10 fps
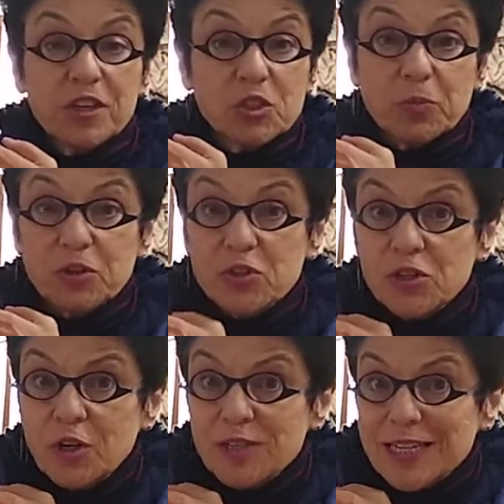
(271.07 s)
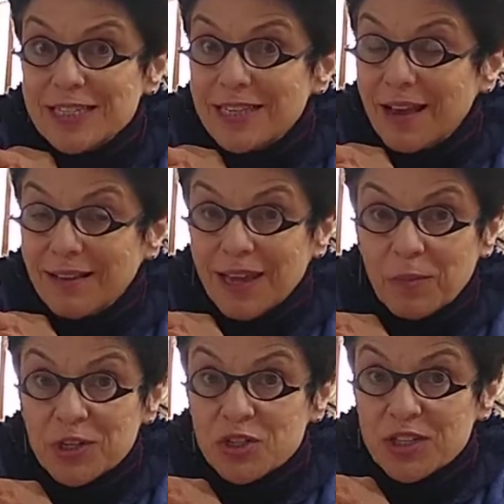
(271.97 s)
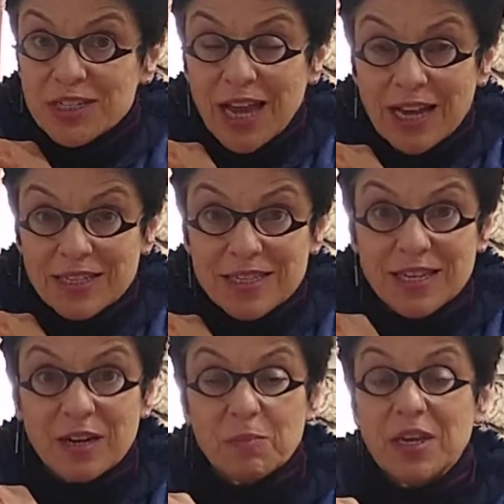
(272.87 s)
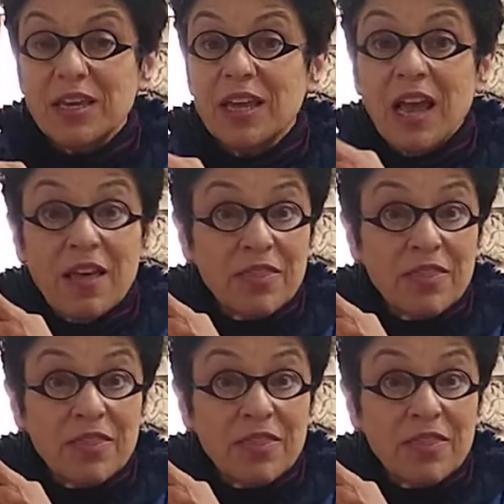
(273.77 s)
This person knows exactly how much the tax is going to be.